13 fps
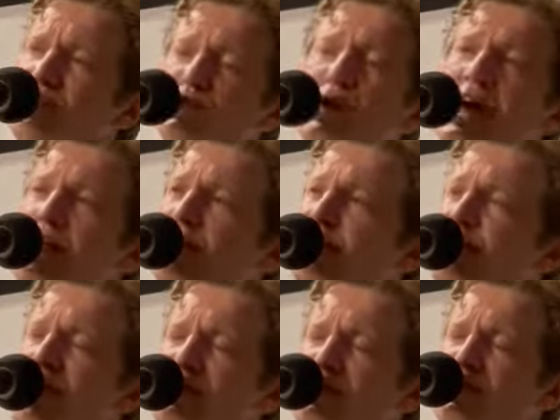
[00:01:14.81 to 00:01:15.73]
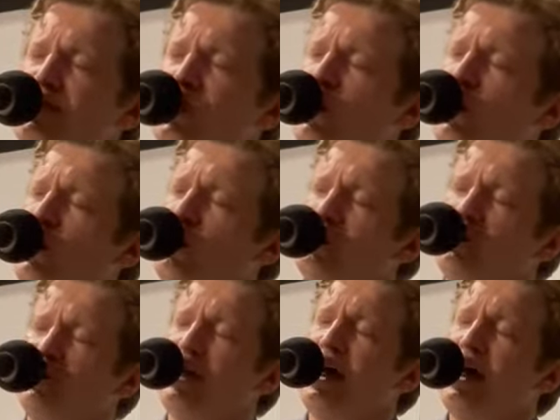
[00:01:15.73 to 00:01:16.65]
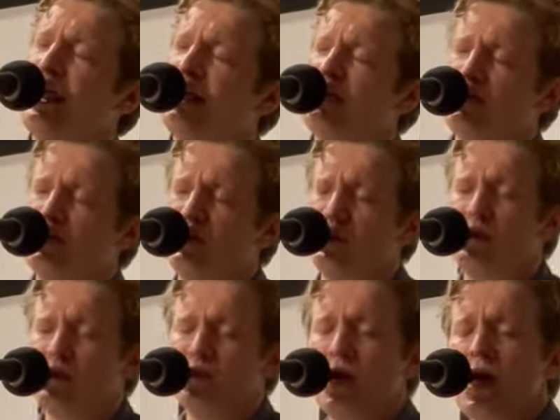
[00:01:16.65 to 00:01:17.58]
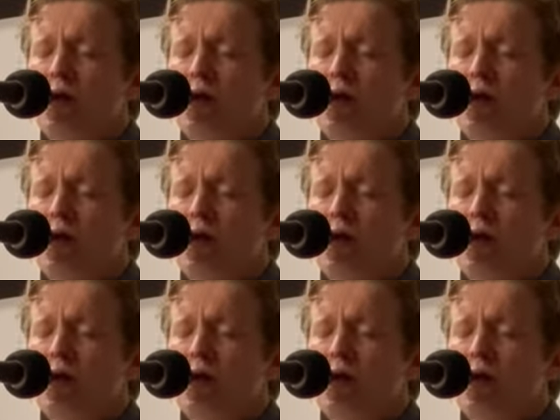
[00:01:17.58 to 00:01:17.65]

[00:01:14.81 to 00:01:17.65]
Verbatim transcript: thread of my soul was tied to you.